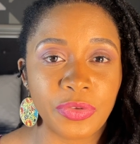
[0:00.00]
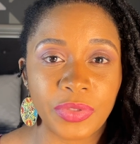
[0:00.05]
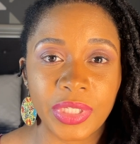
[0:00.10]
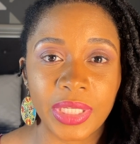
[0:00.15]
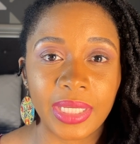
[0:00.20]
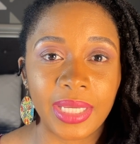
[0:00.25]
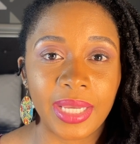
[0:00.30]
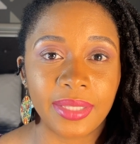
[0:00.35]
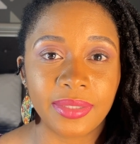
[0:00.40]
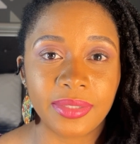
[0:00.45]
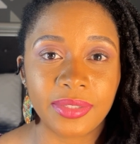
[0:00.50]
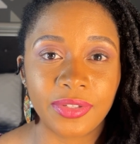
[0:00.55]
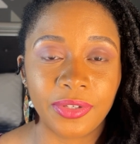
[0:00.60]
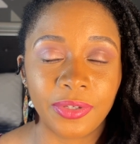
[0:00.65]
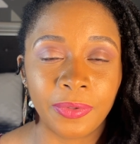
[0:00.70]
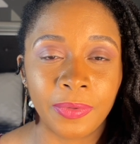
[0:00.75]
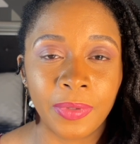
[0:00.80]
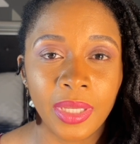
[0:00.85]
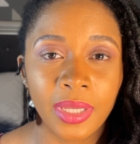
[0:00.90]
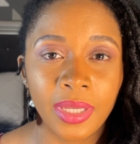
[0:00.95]
to get
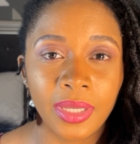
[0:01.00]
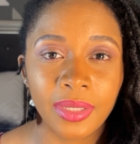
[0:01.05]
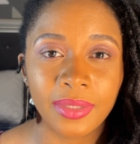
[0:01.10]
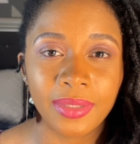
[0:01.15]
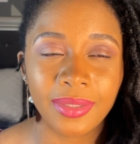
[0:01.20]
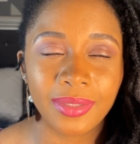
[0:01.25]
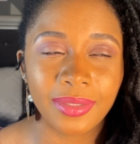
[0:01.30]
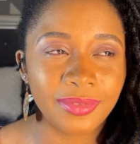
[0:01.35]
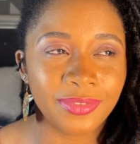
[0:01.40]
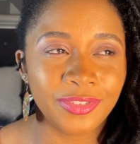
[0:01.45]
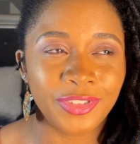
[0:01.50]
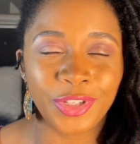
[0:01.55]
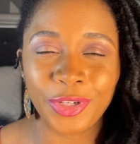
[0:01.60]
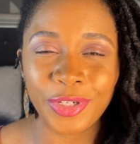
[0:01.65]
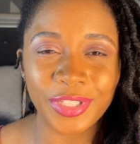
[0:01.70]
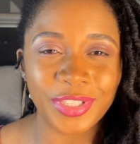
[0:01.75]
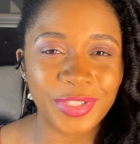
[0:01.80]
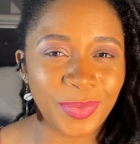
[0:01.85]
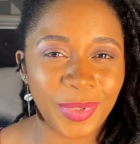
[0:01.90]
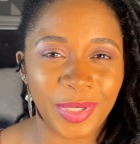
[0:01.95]
to. Your
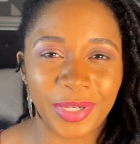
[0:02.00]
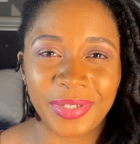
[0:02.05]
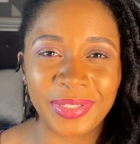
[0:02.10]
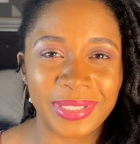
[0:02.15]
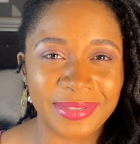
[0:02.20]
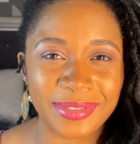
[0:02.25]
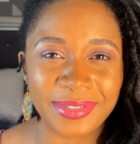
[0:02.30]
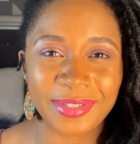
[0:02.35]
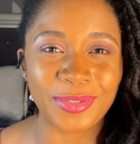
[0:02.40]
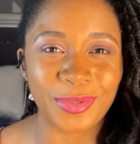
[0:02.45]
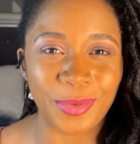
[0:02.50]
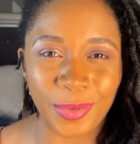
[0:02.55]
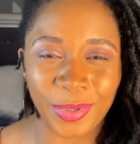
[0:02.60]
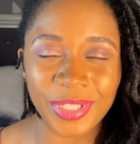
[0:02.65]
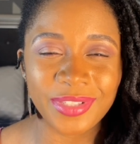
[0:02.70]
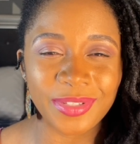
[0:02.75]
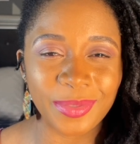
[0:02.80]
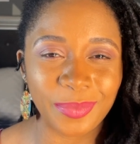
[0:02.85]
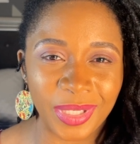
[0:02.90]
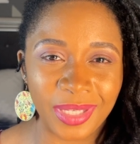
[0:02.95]
experience is going
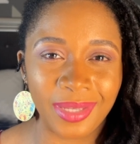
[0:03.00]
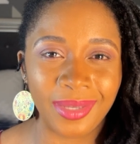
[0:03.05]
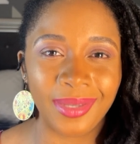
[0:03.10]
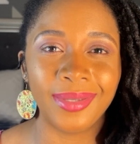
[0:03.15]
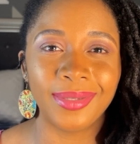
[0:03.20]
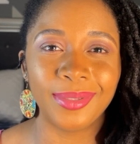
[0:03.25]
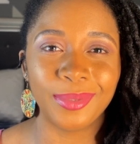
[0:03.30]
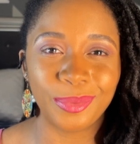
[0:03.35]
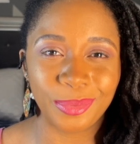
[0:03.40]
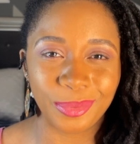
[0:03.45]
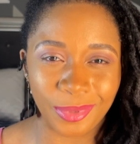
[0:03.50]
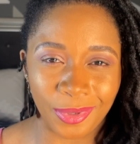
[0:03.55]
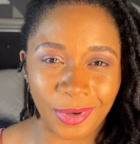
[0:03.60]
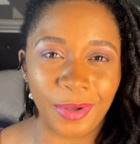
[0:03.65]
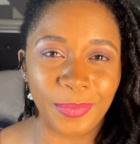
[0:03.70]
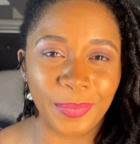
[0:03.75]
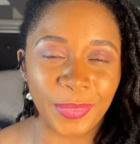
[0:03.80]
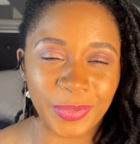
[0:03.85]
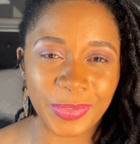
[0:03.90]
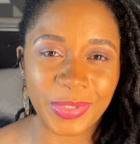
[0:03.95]
to be
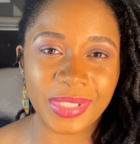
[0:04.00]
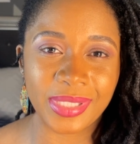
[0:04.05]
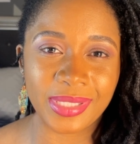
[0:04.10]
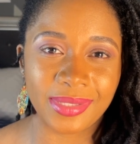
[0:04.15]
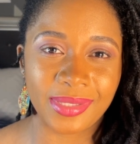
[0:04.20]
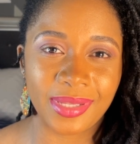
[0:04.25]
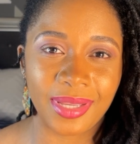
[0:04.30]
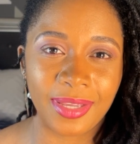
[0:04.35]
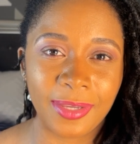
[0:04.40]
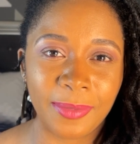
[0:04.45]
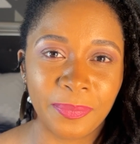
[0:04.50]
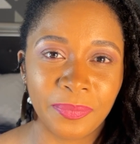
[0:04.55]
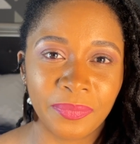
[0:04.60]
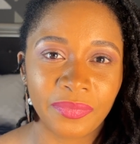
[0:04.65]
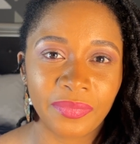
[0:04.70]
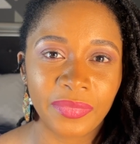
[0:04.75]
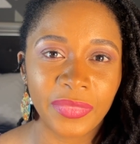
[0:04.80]
almost the same.